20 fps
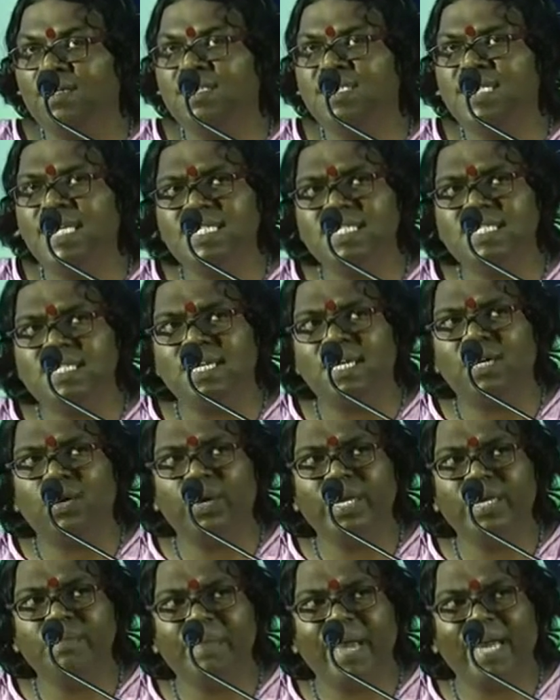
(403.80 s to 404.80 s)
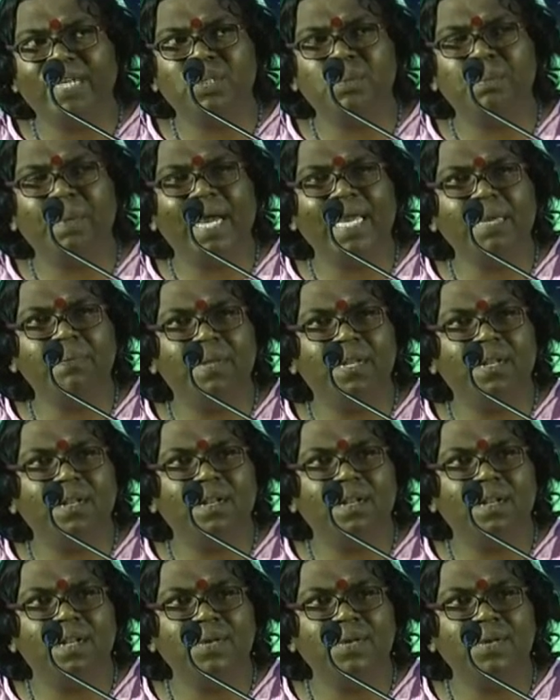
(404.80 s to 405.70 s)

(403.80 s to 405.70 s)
Just going back to Bible,